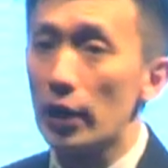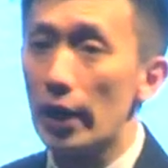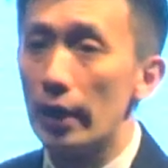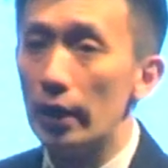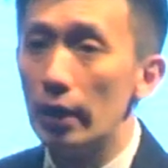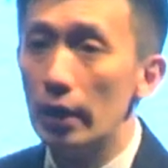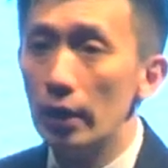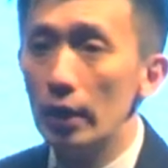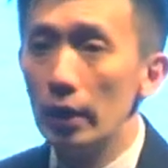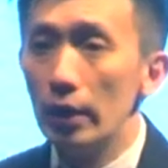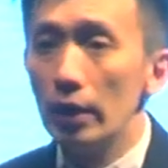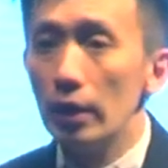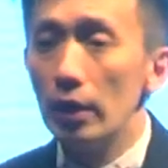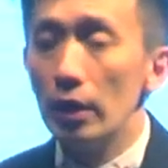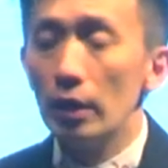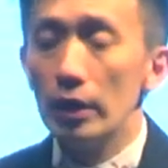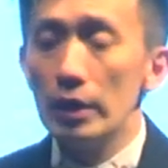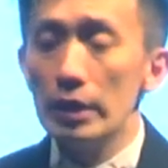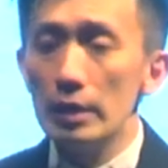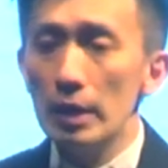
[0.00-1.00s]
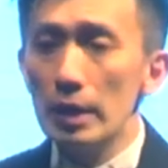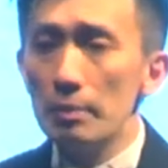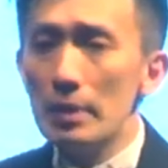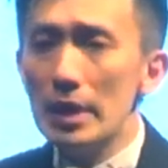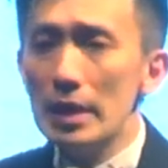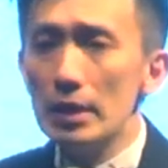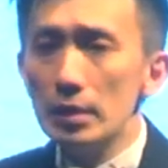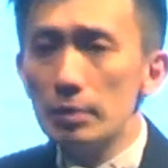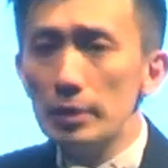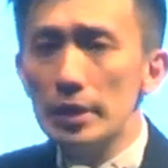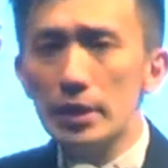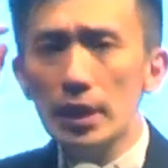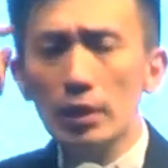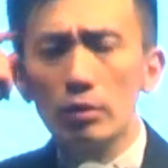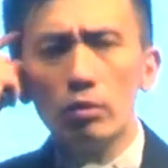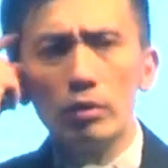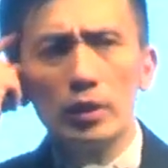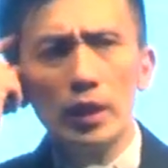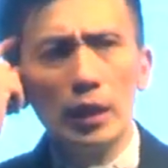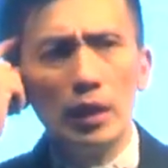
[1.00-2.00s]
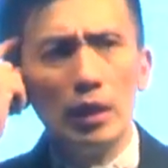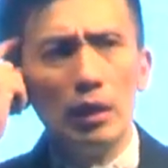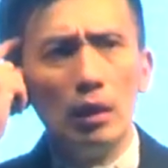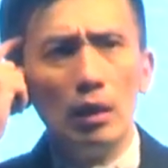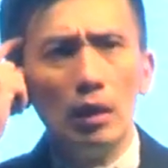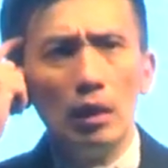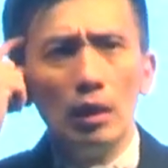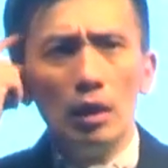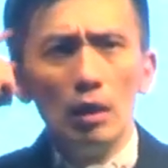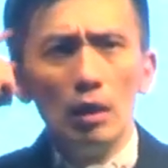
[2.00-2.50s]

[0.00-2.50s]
why? It makes me start to think,